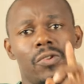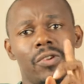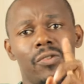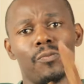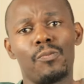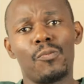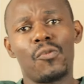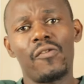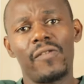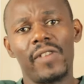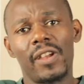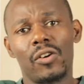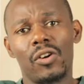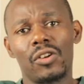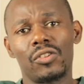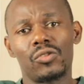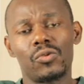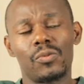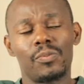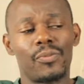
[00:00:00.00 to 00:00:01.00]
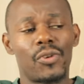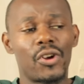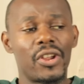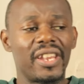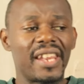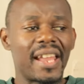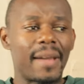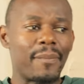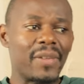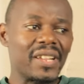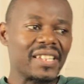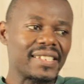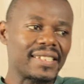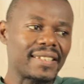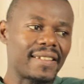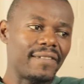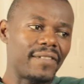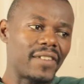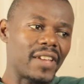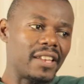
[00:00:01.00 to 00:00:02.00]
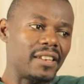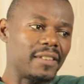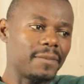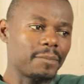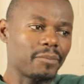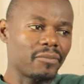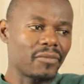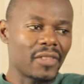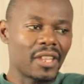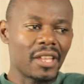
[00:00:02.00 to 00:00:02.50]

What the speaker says: We're moving on to point number 7.